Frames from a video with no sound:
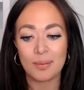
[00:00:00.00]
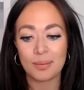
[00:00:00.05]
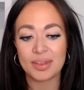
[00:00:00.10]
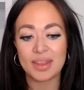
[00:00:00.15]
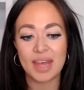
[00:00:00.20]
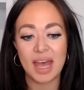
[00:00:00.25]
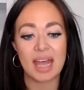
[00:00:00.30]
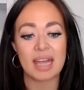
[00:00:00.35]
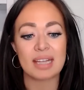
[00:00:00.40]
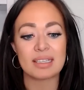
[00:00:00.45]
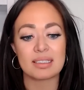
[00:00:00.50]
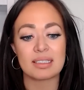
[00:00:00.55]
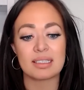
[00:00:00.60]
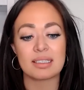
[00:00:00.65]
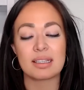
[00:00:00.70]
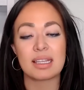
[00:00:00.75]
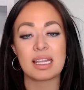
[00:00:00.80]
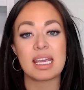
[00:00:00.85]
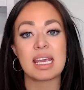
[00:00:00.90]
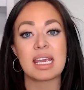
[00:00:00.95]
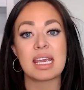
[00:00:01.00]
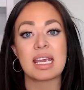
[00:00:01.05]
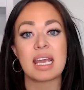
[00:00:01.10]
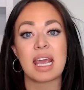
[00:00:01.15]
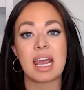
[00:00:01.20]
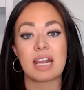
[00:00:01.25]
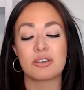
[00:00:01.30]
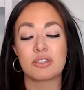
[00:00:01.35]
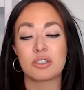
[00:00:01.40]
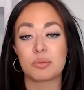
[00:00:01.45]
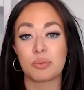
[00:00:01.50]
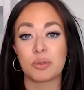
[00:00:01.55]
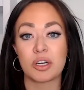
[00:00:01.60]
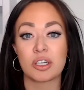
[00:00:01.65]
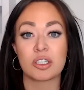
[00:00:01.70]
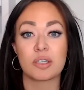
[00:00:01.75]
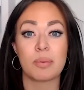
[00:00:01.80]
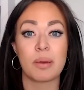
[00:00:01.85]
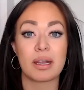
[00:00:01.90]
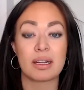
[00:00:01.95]
that the anxious
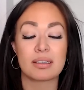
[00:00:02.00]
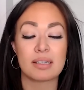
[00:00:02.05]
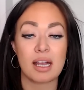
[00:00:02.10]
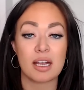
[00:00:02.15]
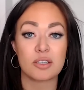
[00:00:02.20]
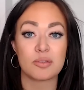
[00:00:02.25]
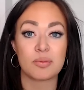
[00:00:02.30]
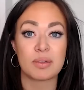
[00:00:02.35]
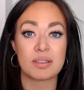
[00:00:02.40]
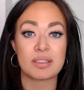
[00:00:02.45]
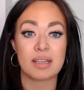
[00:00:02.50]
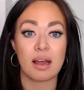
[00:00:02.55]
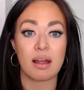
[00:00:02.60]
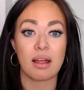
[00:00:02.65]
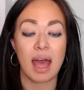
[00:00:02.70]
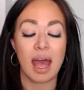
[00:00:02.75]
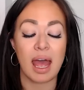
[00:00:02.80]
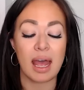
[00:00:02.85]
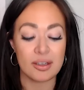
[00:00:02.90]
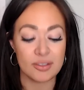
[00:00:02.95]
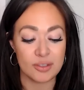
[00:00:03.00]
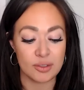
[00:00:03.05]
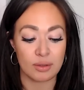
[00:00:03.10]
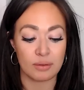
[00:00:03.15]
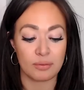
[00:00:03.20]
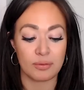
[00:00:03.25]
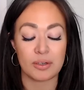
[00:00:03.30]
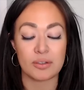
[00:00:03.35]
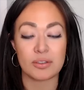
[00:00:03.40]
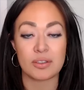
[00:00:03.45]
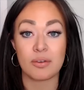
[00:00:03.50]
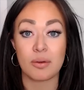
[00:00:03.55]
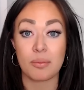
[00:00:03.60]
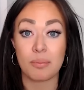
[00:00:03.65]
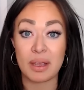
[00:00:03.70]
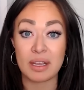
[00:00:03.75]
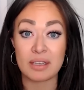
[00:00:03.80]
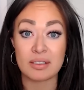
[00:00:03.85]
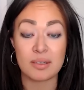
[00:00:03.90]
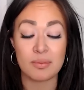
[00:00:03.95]
preoccupied attachment style has or the fears of
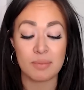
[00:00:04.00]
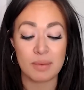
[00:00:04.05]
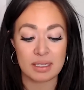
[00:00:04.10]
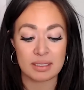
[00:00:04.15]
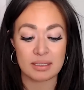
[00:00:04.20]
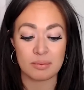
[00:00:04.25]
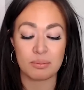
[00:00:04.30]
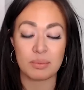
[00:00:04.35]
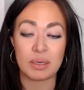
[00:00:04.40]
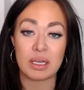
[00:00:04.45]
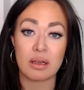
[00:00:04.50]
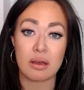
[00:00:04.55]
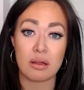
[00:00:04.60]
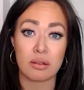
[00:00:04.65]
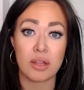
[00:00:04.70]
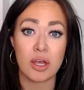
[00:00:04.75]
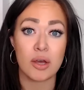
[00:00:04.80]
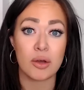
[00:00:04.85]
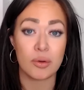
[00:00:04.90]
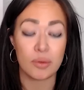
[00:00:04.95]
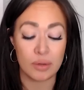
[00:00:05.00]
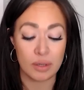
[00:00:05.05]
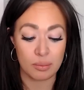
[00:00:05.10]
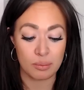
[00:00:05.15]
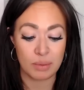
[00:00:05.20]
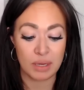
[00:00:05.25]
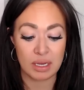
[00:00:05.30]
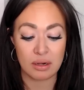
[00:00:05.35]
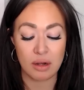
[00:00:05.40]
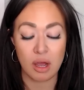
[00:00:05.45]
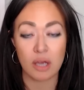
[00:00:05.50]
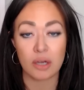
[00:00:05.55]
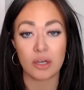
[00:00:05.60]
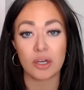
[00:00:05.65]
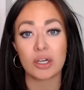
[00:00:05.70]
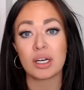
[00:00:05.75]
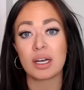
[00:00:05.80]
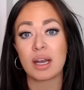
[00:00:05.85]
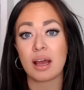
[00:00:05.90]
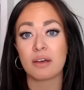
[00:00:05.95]
abandonment, being alone, being not
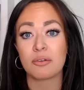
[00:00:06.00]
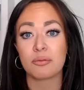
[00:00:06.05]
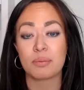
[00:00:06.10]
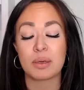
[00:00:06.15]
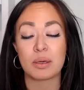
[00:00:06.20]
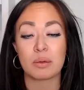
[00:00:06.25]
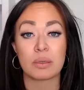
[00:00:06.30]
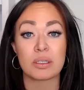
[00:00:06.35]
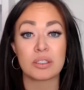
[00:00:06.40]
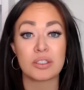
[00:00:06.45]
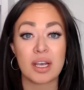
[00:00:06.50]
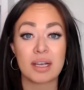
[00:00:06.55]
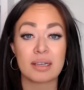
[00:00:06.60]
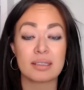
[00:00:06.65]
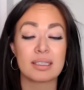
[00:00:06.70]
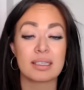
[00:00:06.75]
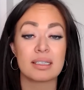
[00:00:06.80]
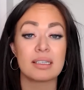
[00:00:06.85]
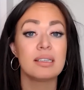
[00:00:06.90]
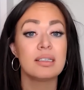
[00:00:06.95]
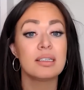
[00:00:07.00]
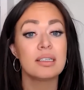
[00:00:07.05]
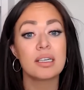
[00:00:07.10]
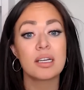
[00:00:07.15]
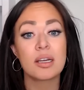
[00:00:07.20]
good enough, being rejected,